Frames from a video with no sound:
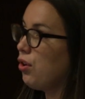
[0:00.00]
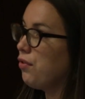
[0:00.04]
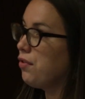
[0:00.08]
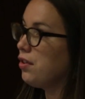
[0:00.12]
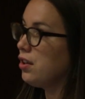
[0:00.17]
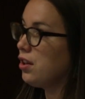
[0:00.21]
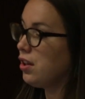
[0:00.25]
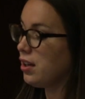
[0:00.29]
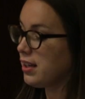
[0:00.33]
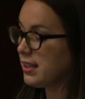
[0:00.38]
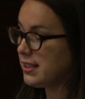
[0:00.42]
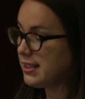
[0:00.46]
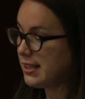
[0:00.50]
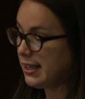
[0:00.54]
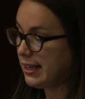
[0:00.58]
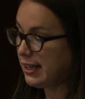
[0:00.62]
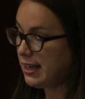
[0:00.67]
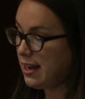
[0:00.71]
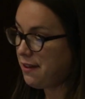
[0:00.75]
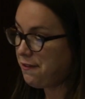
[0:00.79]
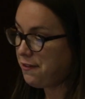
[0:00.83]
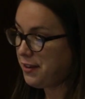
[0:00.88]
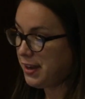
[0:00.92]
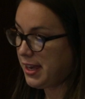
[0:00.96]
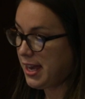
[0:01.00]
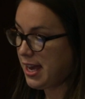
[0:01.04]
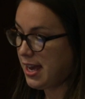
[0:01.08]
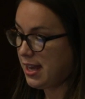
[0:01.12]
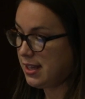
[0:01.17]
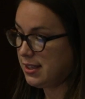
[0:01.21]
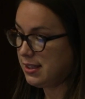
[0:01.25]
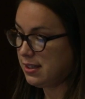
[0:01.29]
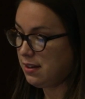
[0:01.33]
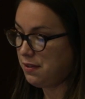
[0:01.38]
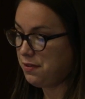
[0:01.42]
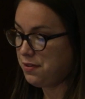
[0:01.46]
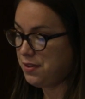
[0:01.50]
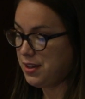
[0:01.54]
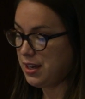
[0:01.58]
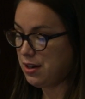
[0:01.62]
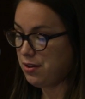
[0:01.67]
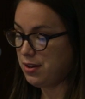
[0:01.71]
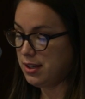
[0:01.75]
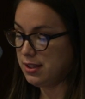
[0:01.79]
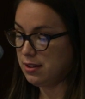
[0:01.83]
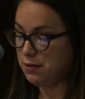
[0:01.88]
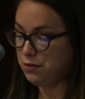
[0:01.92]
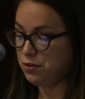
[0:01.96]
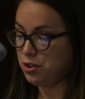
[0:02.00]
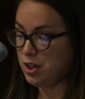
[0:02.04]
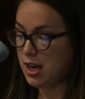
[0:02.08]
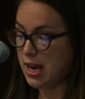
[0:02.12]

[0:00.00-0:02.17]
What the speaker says: overlooked significance of theories of